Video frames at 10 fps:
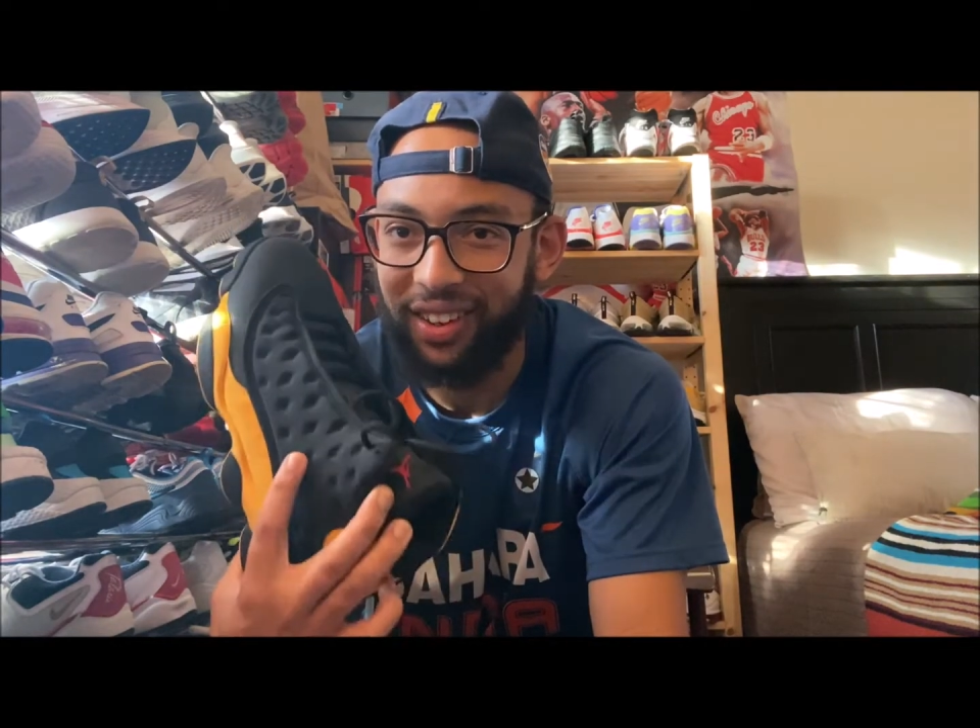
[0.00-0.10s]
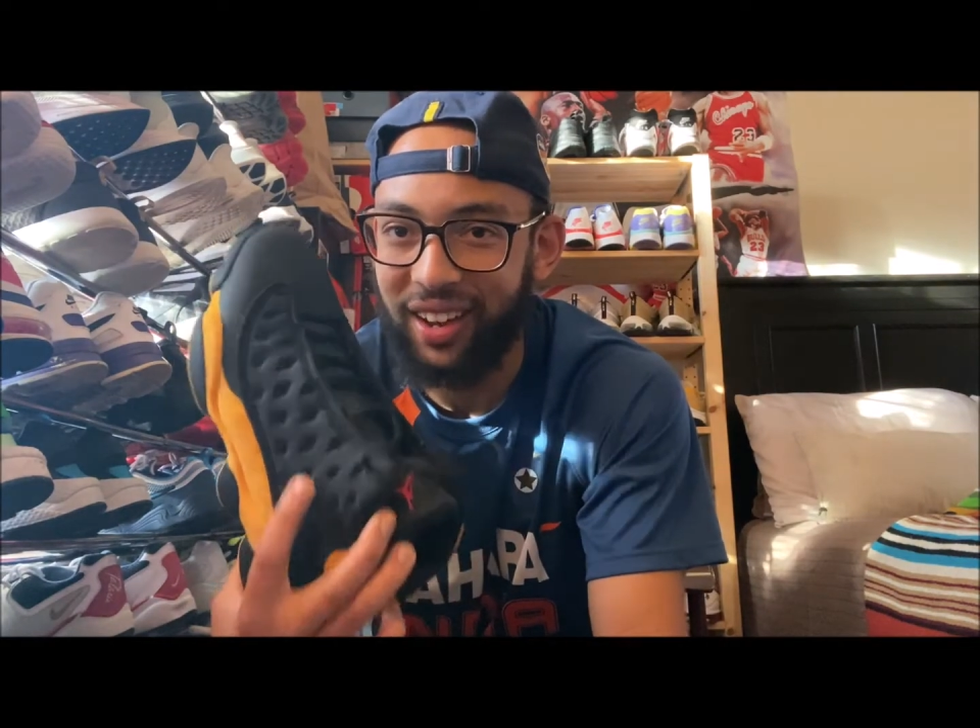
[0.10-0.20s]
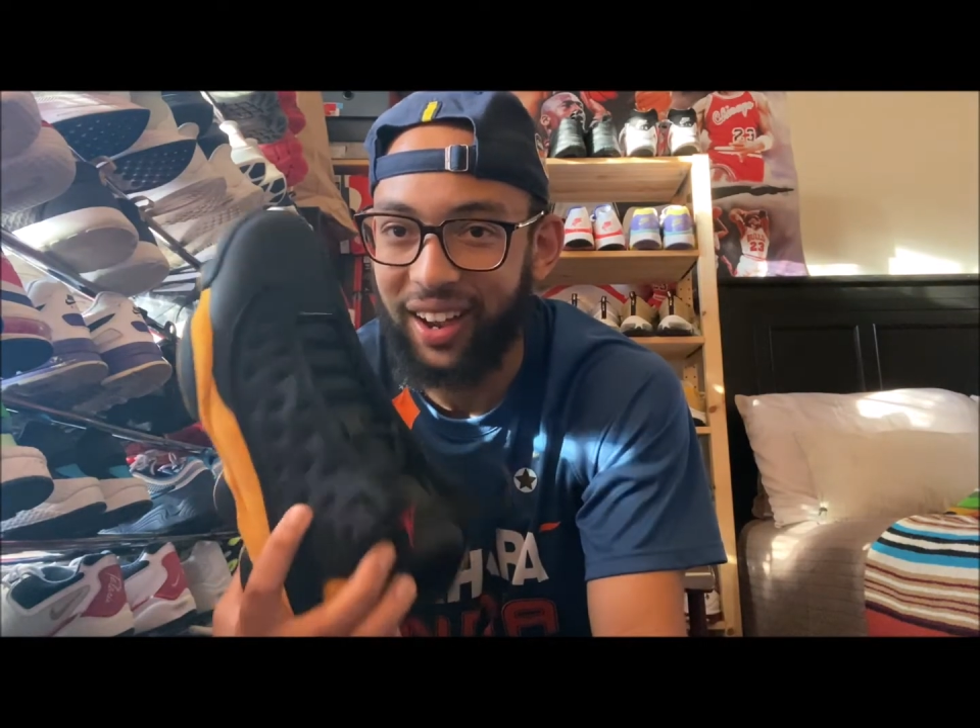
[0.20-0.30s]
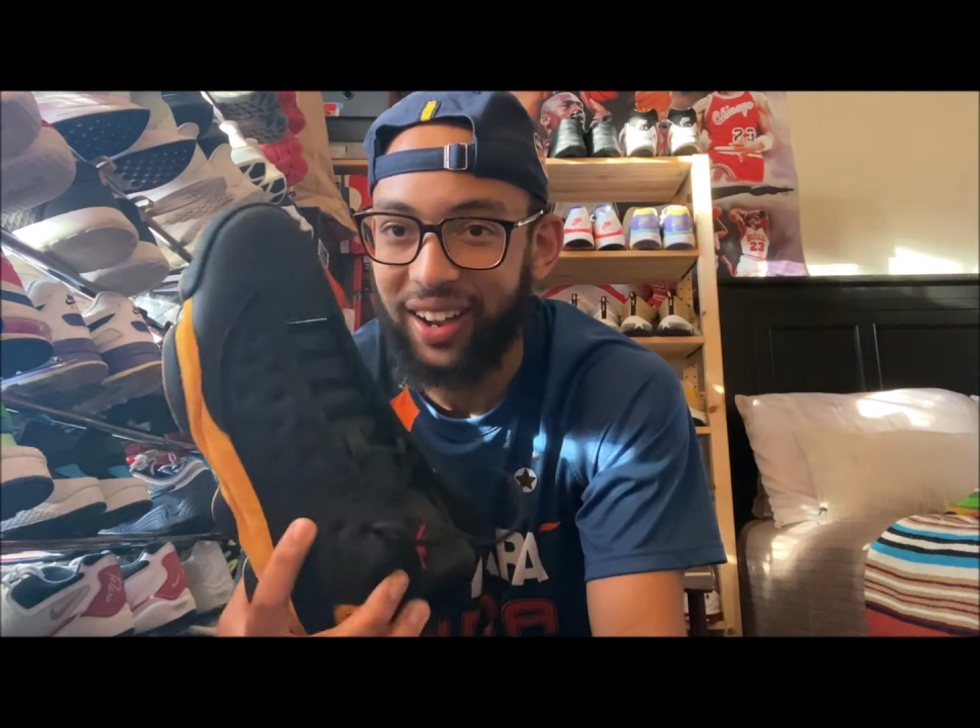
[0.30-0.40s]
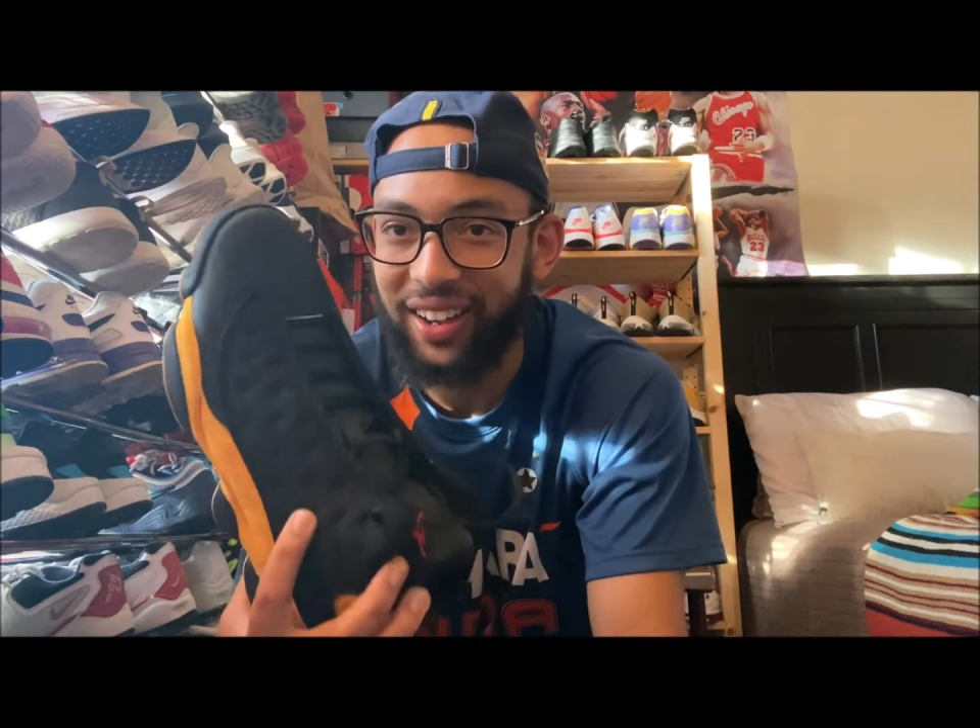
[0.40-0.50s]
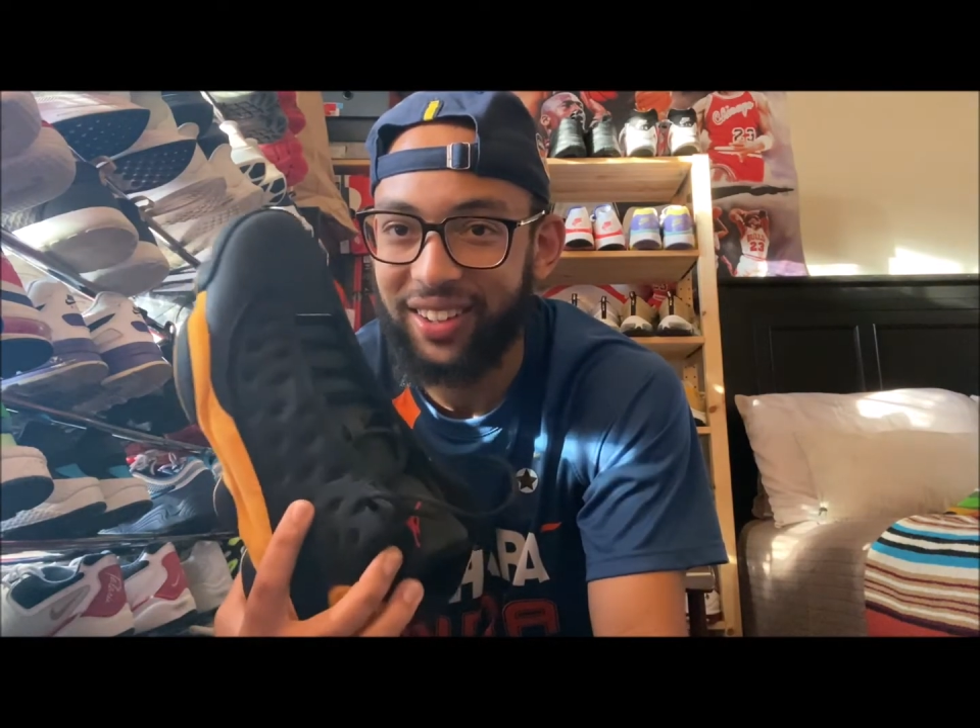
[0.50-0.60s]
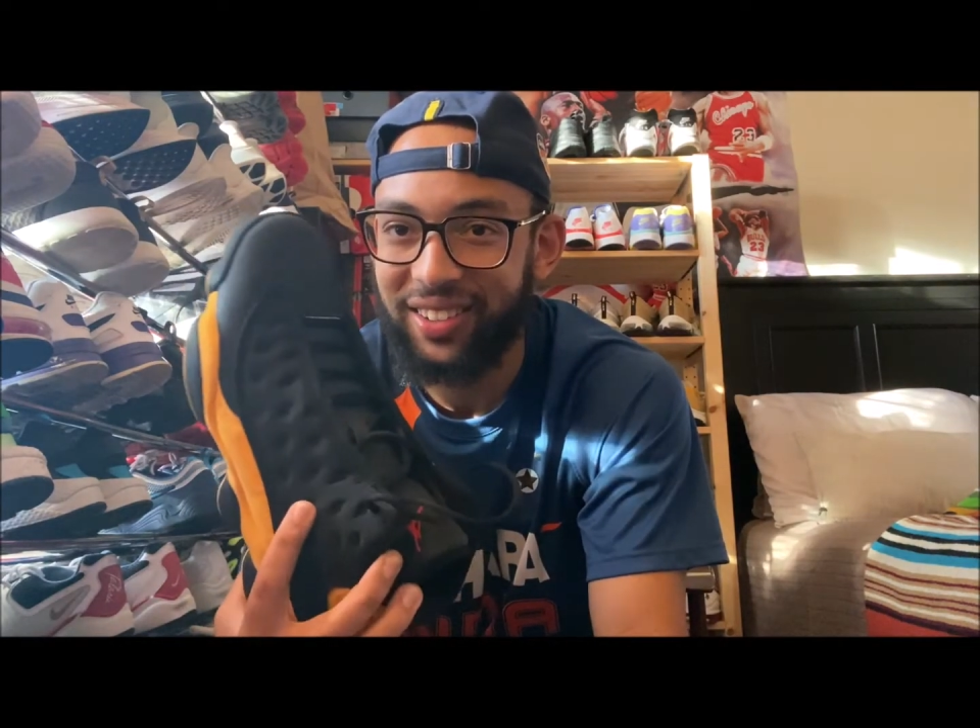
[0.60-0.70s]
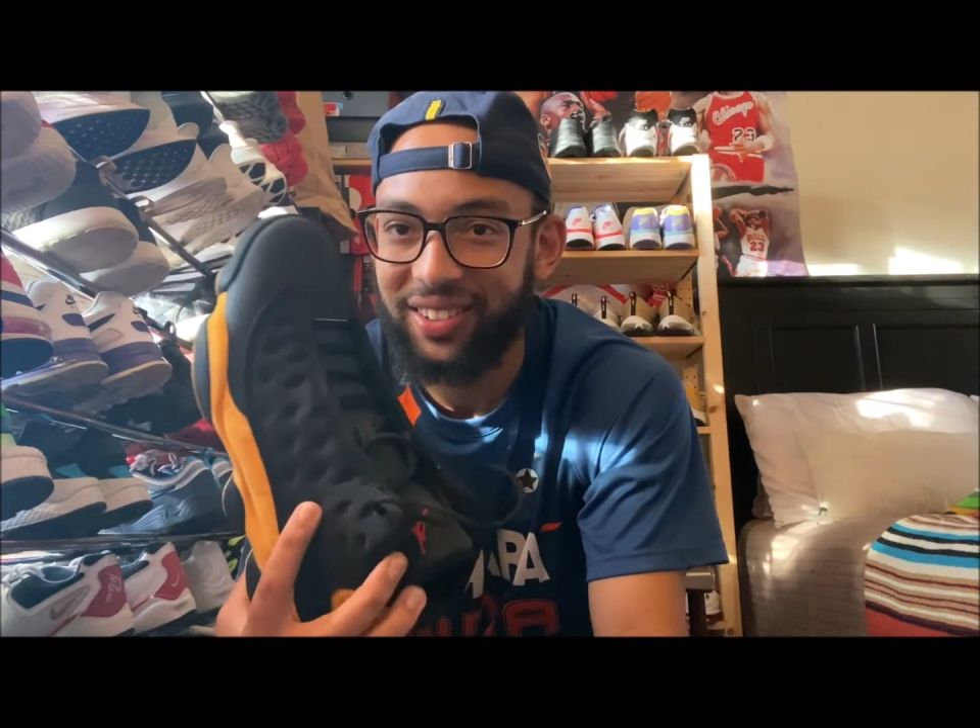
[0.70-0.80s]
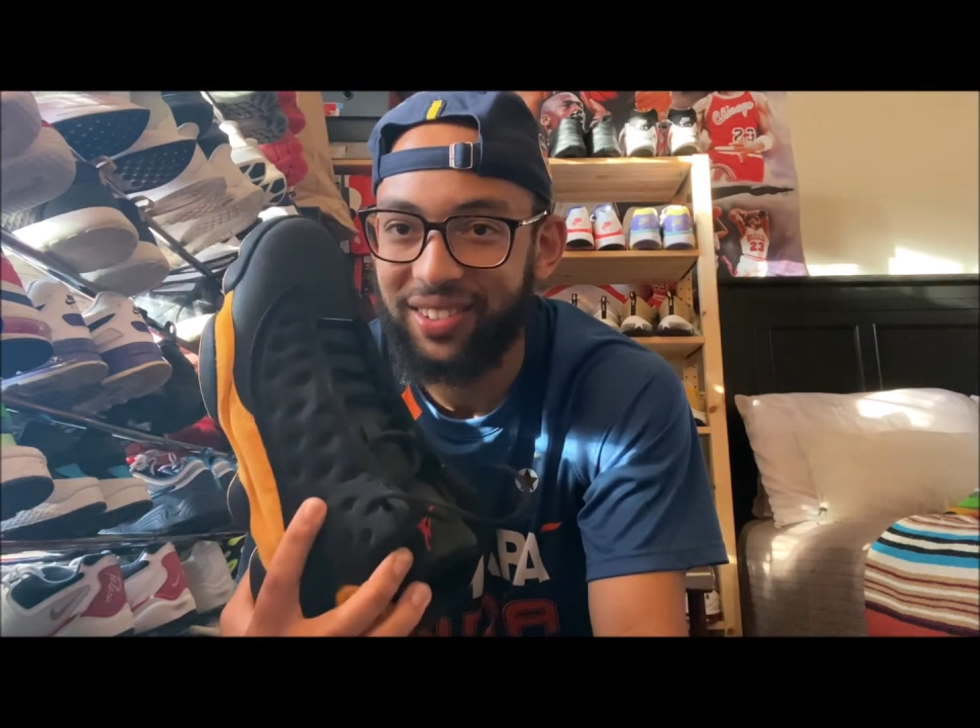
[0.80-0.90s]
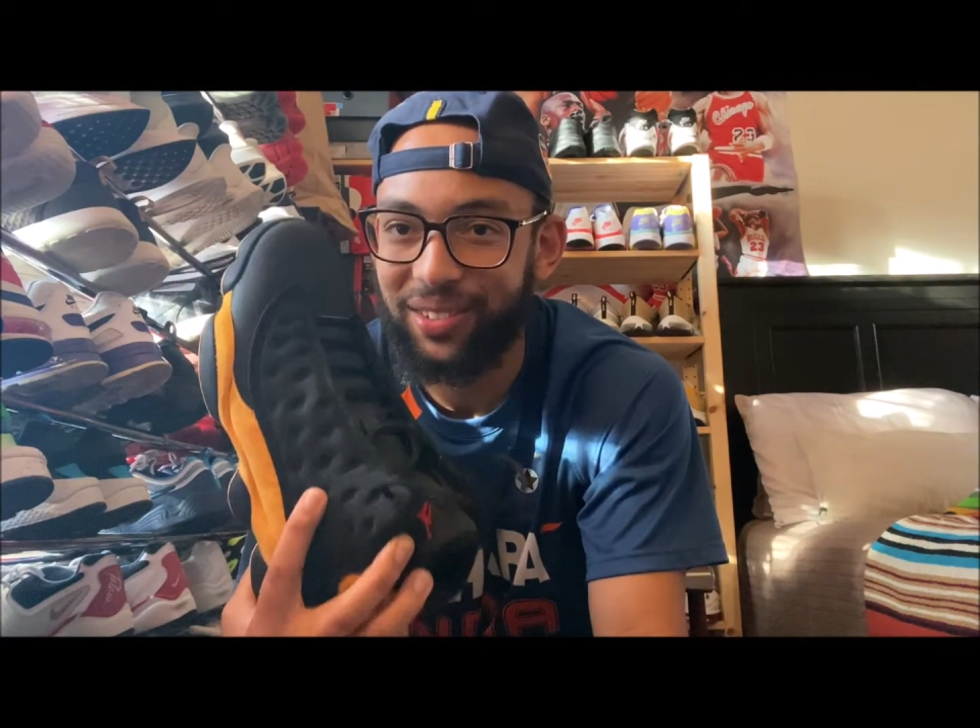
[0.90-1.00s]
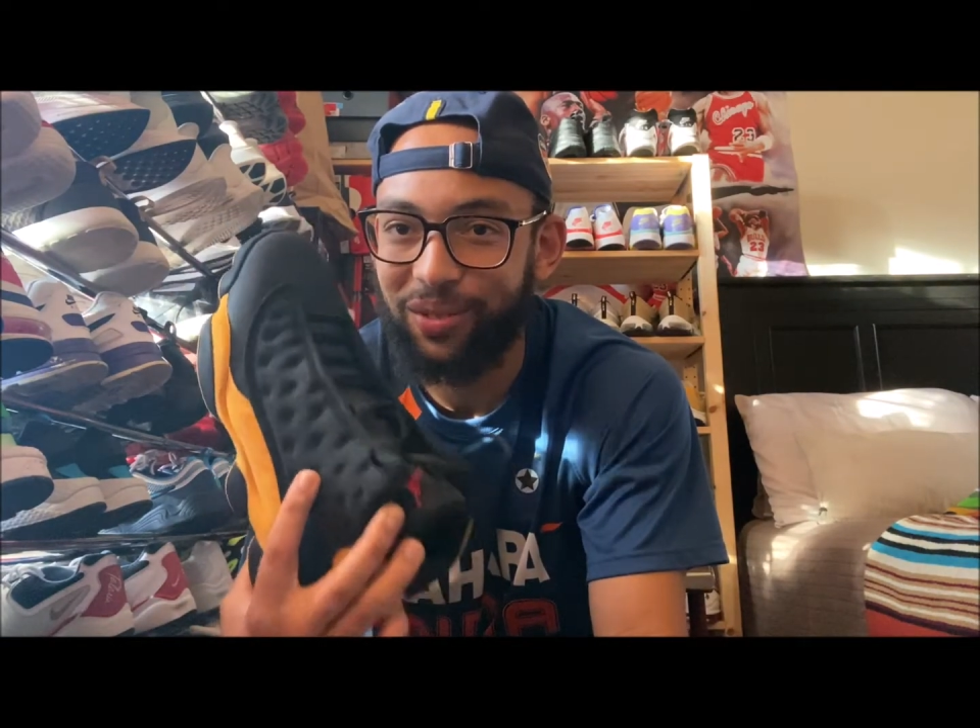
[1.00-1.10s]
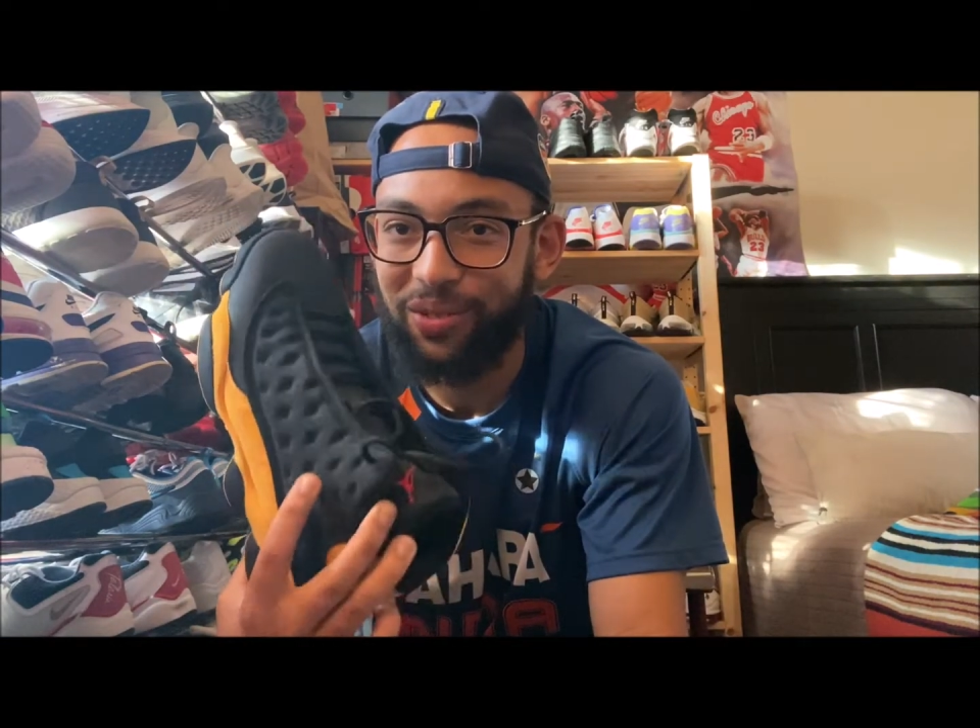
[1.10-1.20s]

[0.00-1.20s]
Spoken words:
guys.